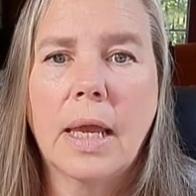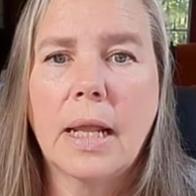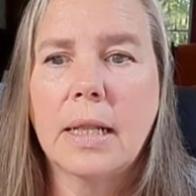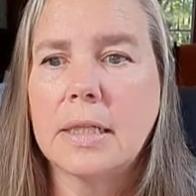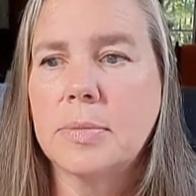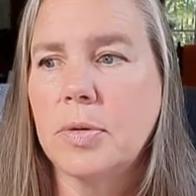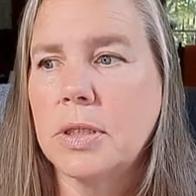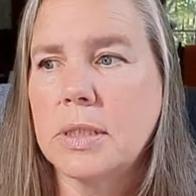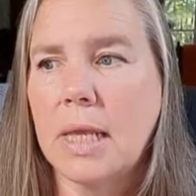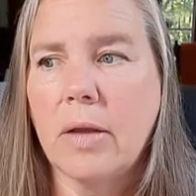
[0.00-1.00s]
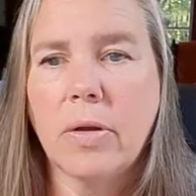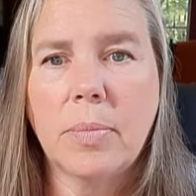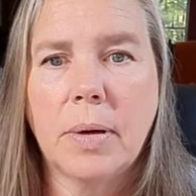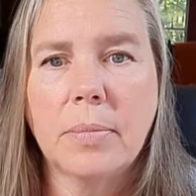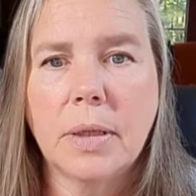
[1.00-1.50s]
And let's put a scary
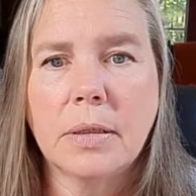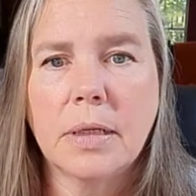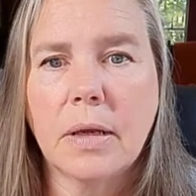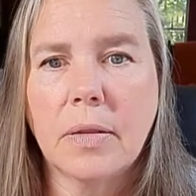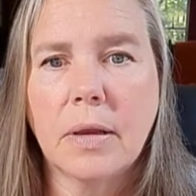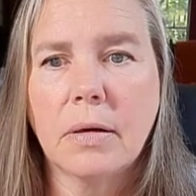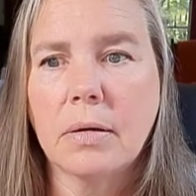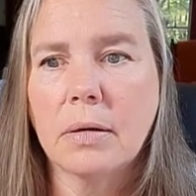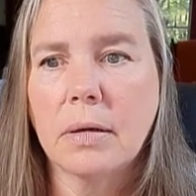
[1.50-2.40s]
pumpkin down there.